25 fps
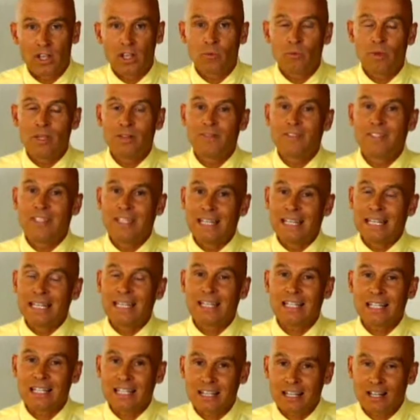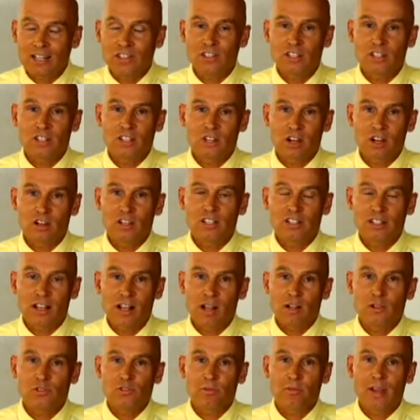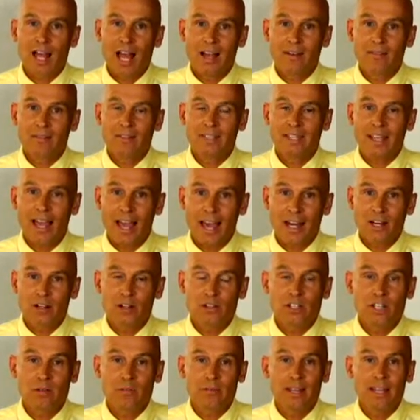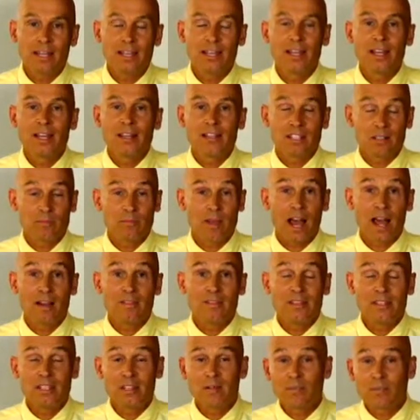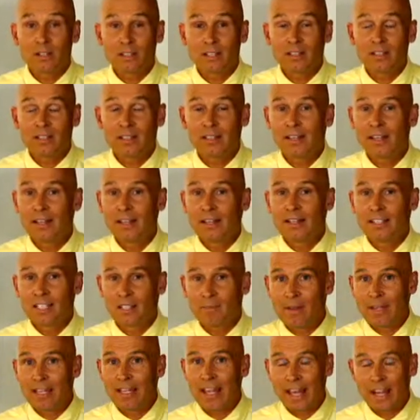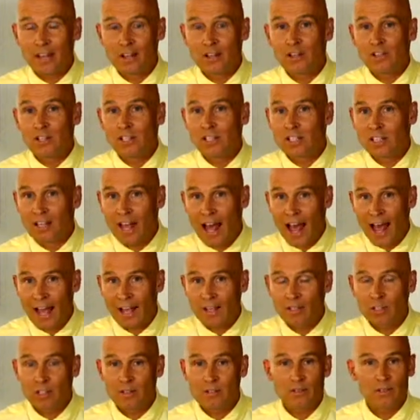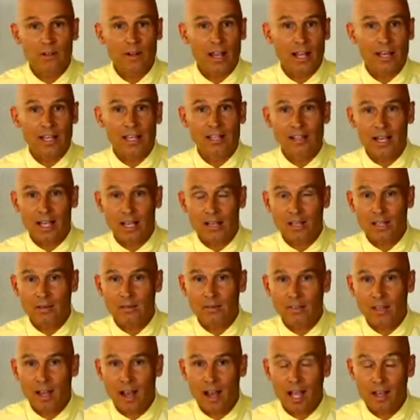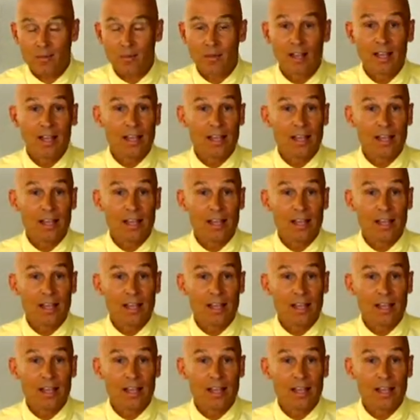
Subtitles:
We've deconditioned ourselves from having the having the ability to make energy last for any length of time.